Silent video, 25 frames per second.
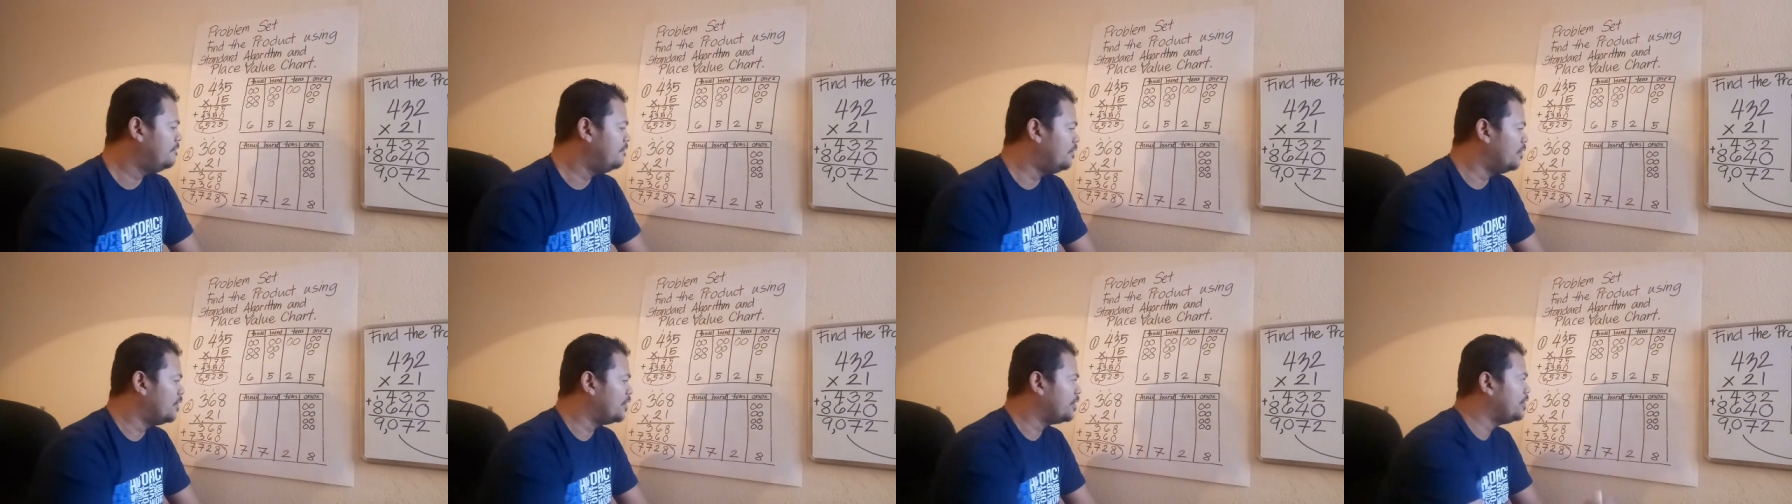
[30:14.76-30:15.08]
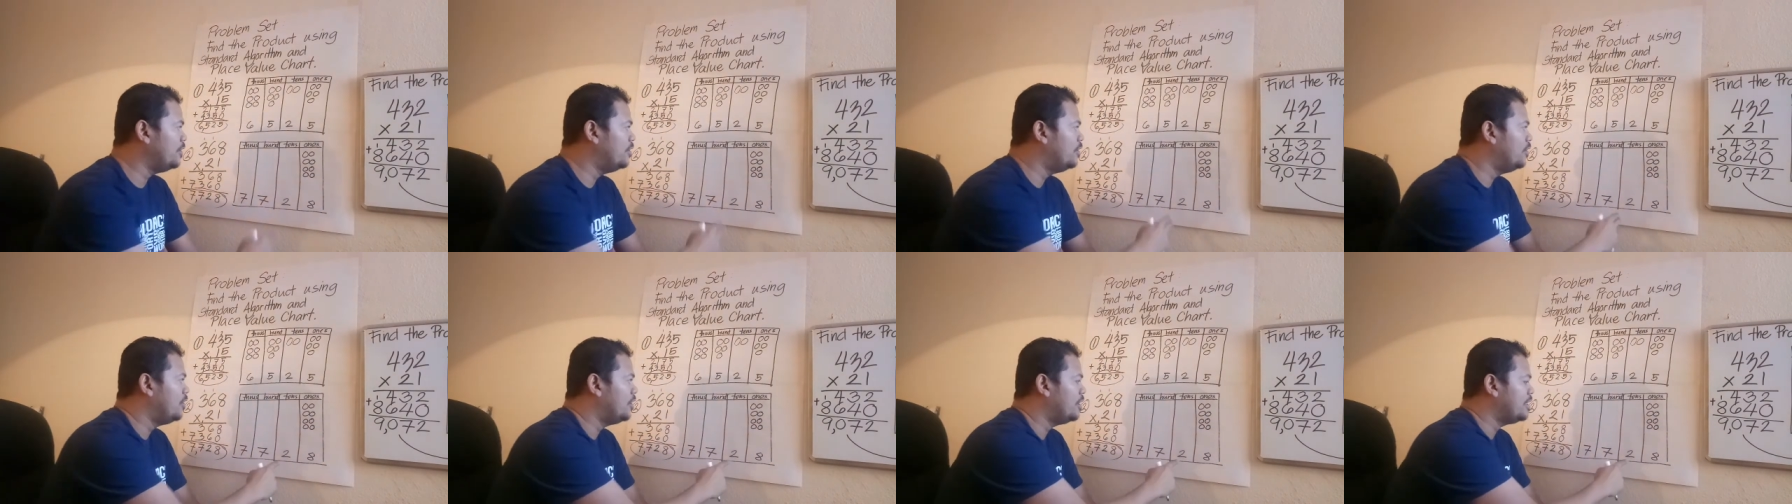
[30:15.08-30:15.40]
For
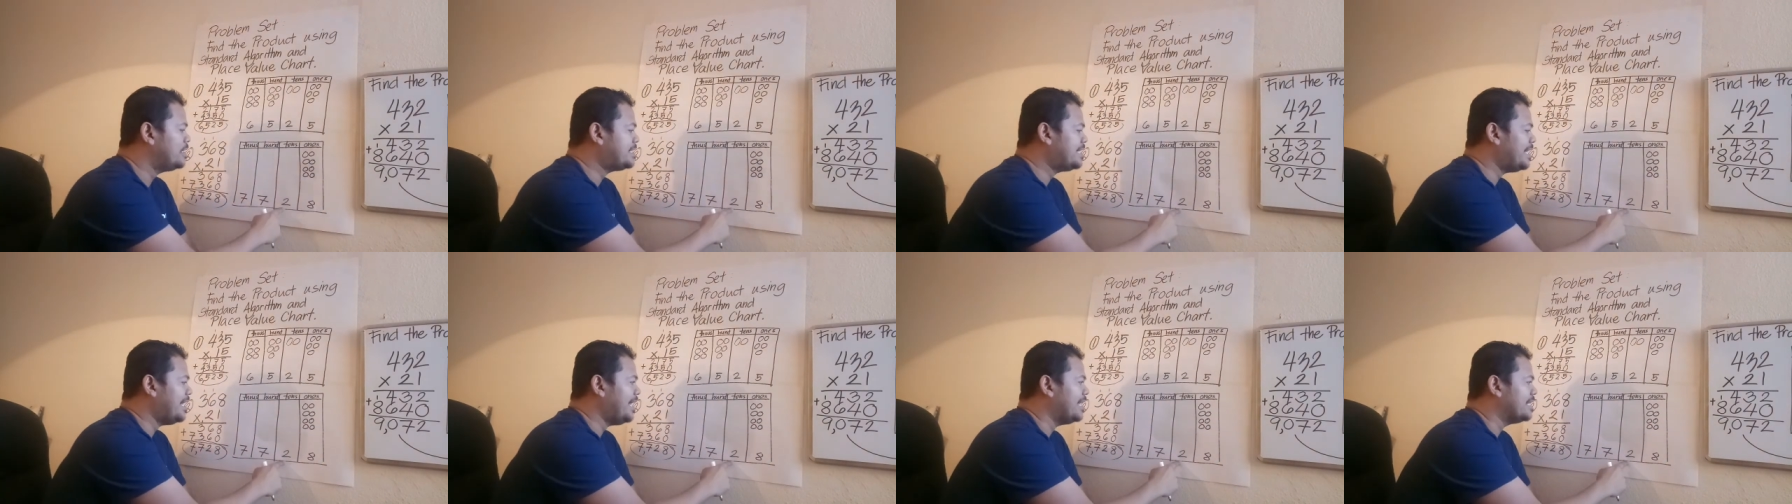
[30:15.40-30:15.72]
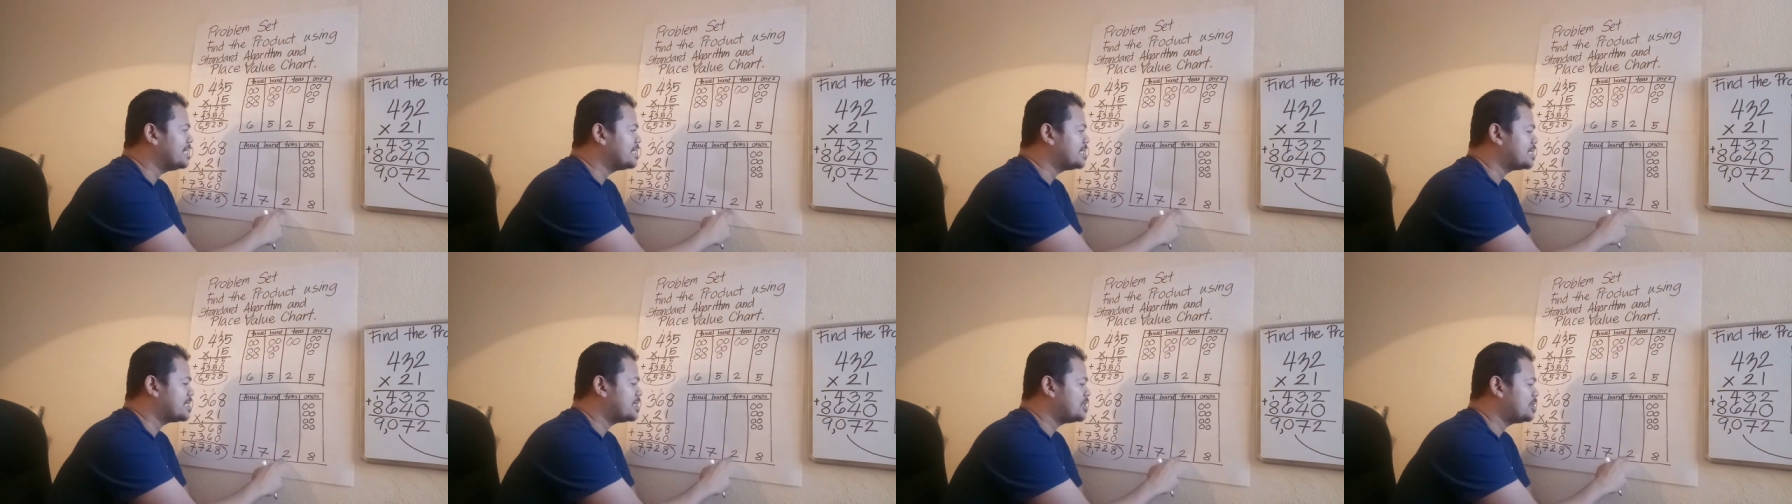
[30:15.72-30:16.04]
your
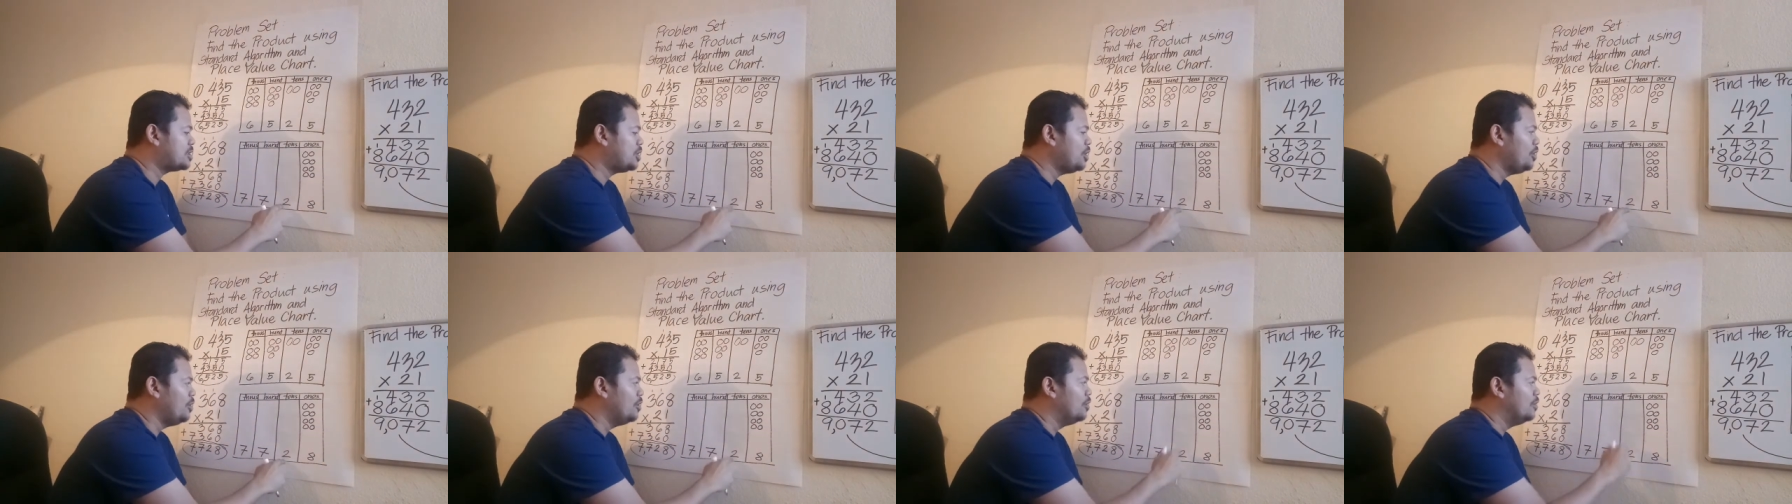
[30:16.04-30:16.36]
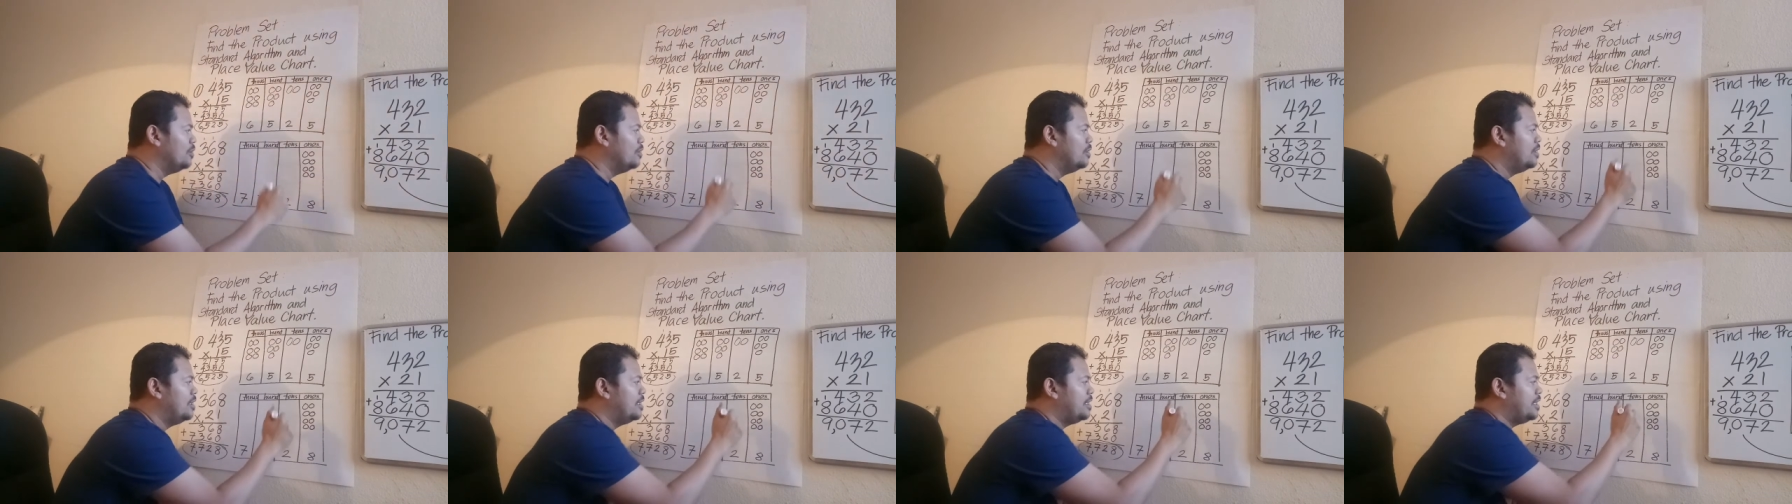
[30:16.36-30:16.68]
tens,
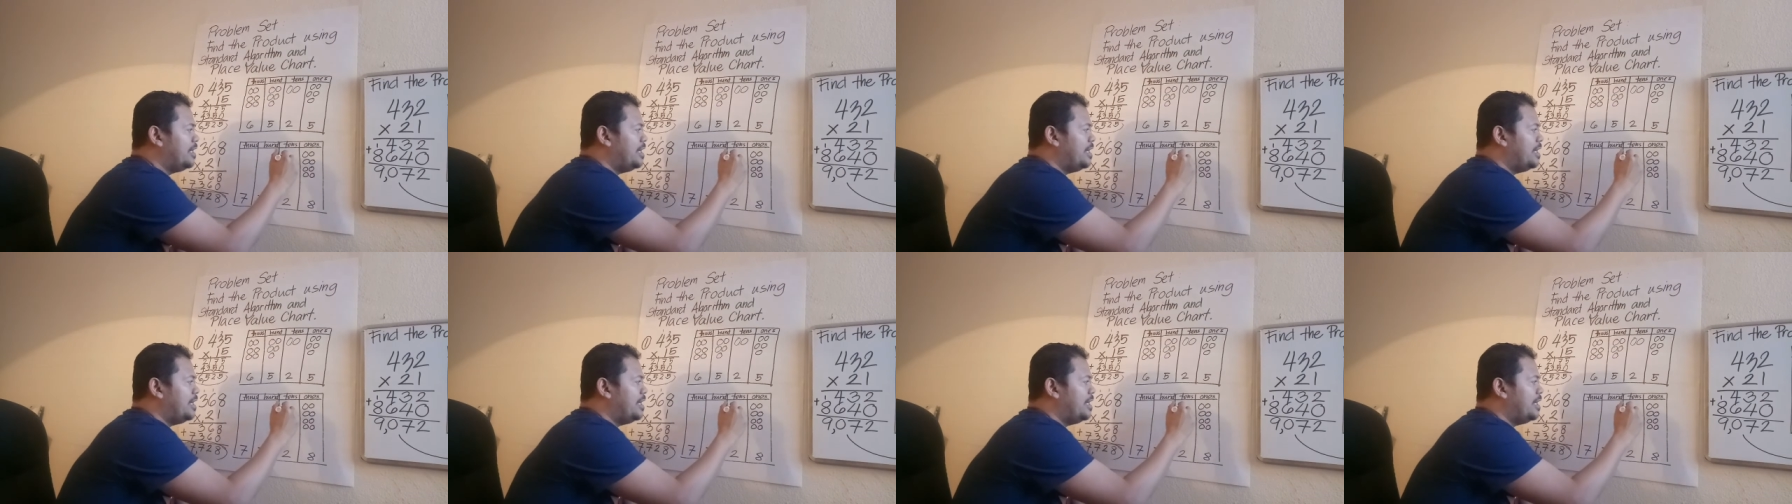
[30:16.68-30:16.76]
2.